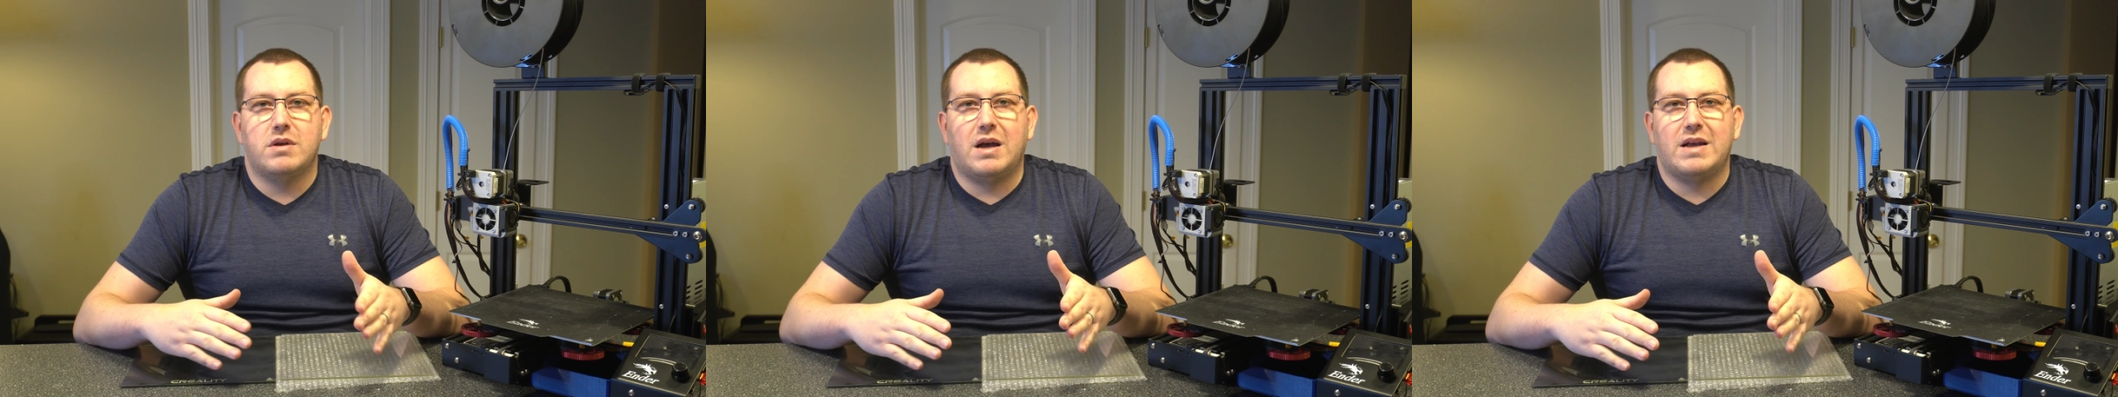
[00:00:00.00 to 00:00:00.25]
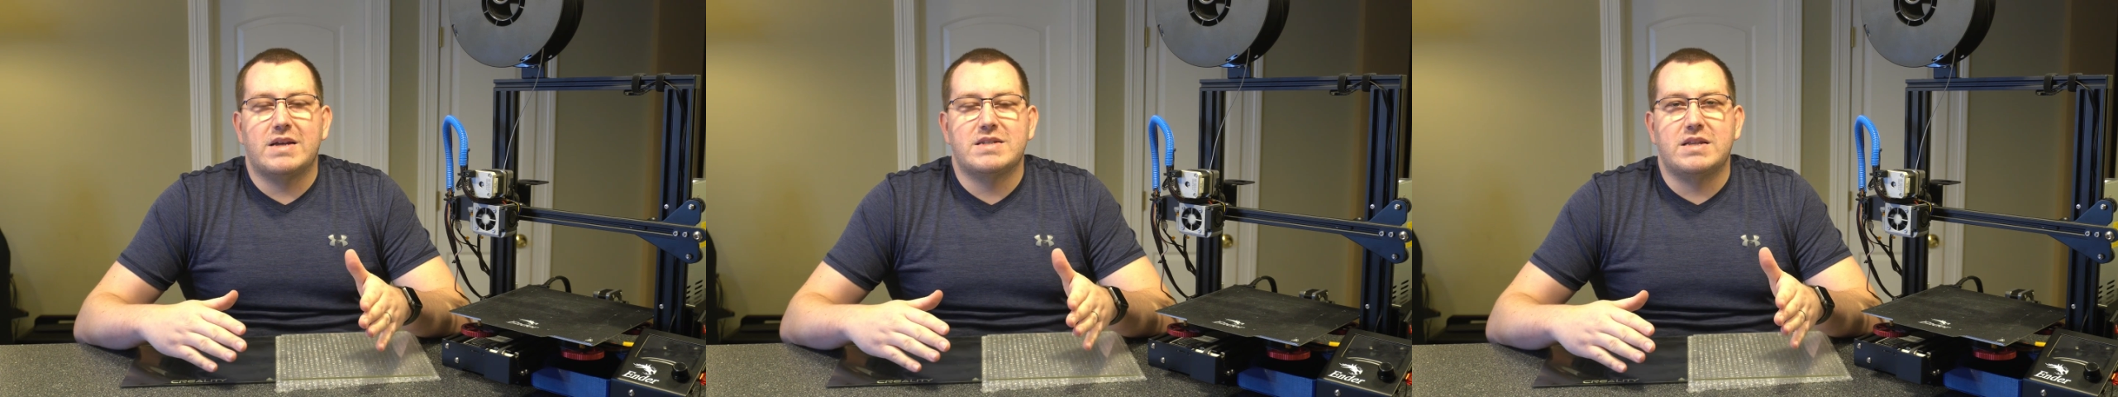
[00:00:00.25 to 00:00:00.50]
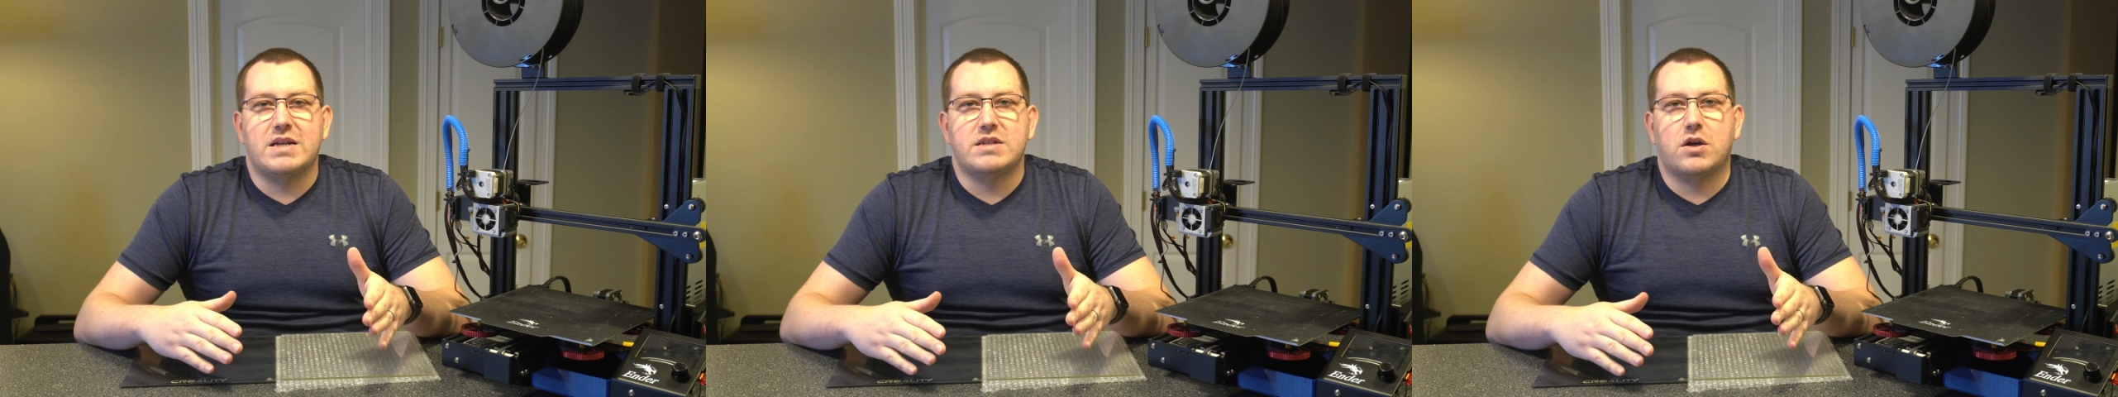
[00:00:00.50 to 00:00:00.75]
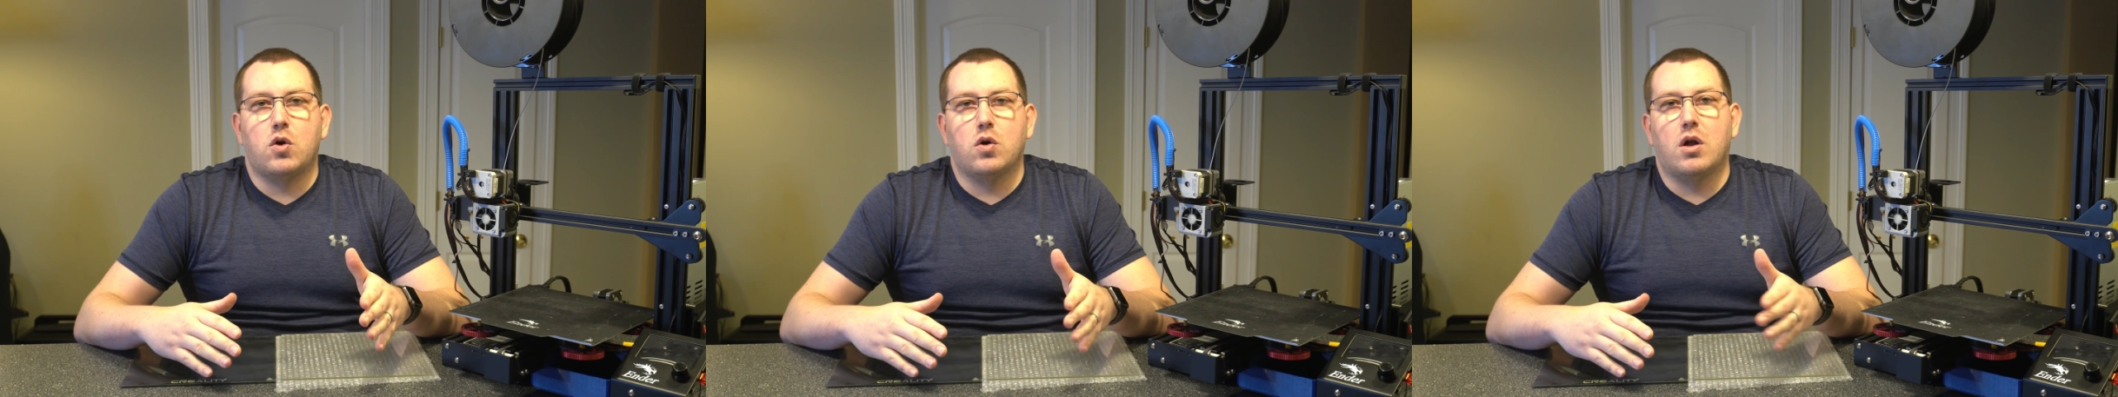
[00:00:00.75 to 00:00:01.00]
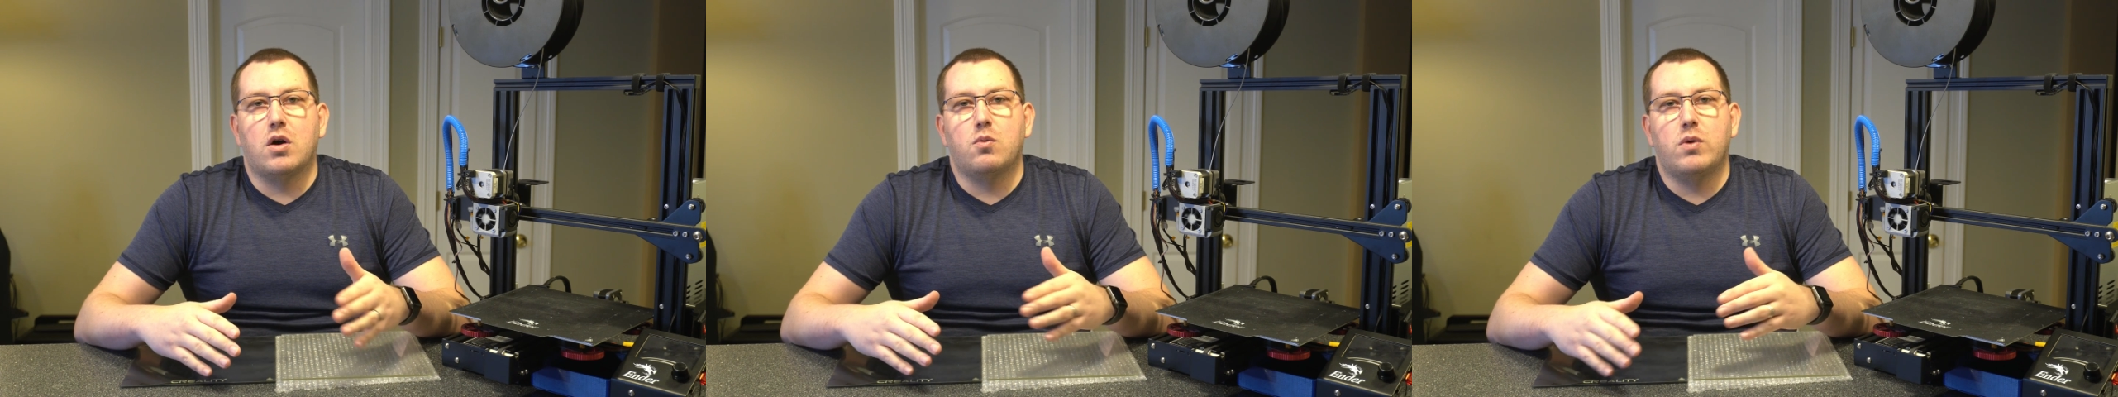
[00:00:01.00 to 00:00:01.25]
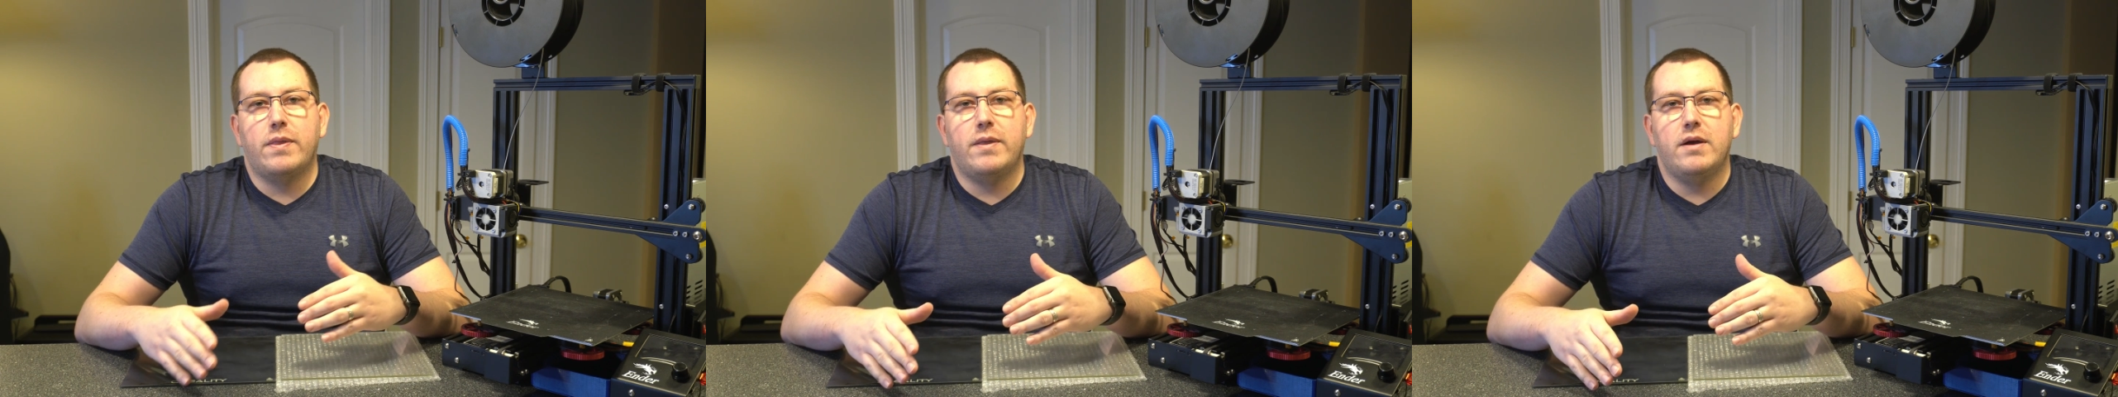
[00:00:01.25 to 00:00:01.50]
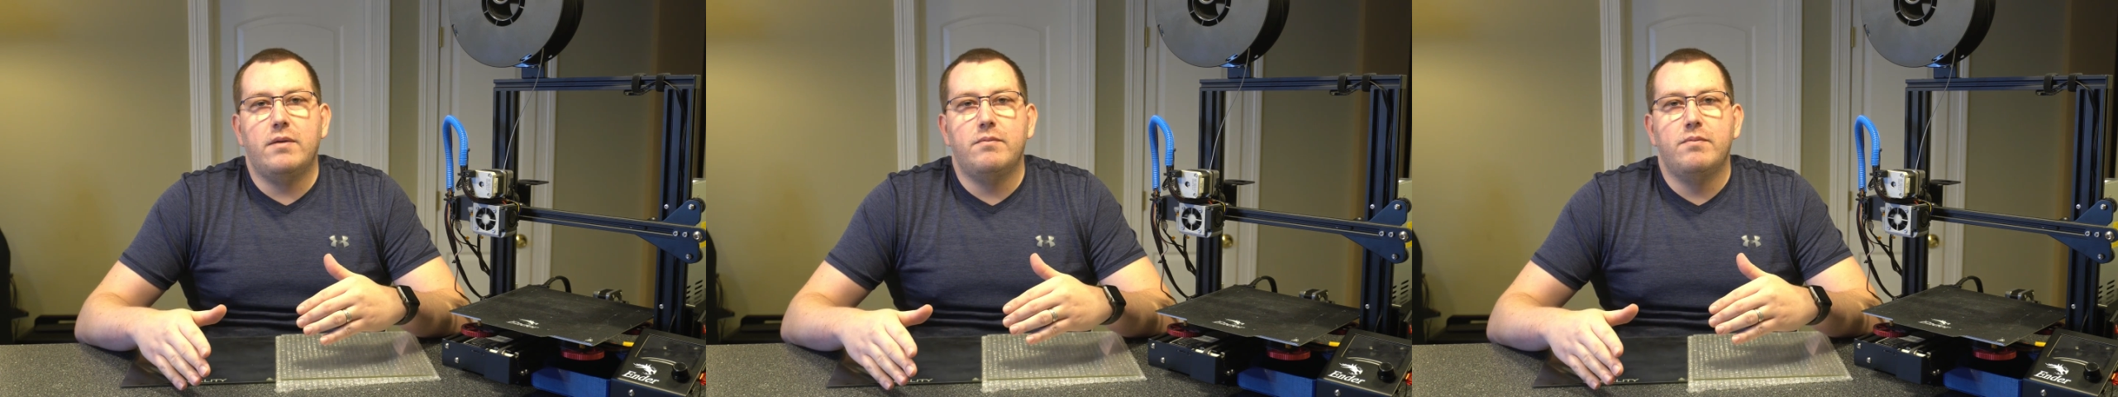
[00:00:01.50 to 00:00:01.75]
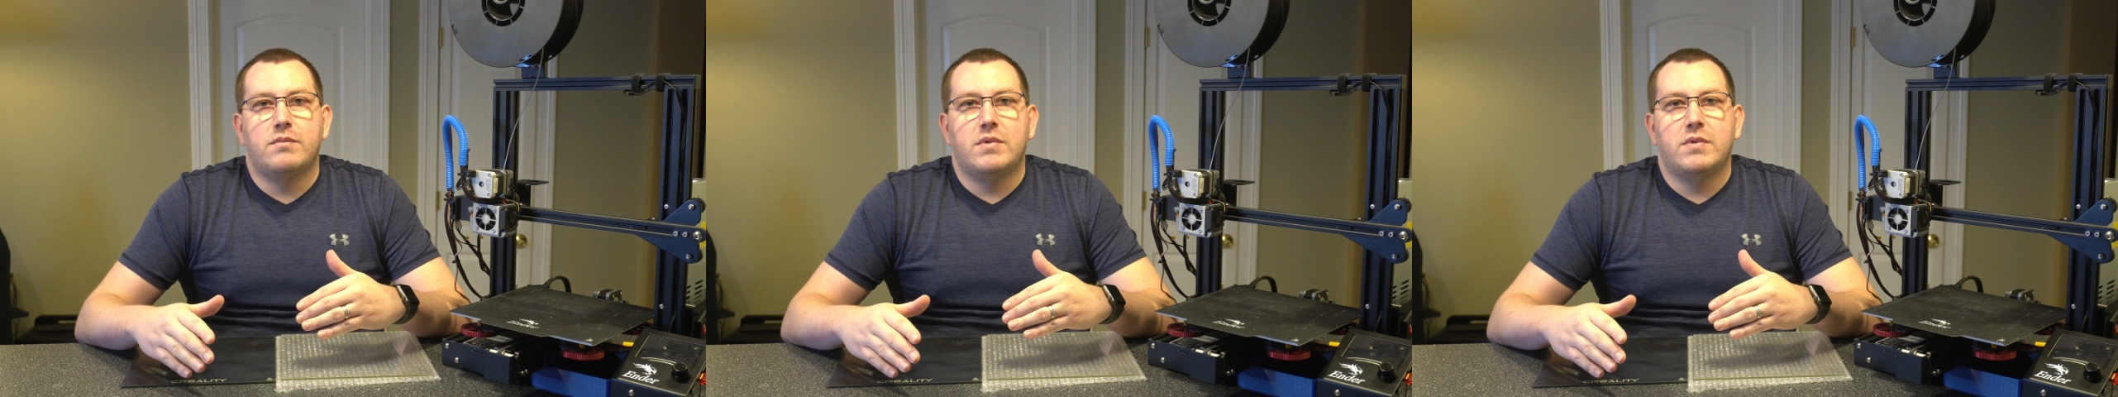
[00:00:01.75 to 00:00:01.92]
I guess, things that go along with it.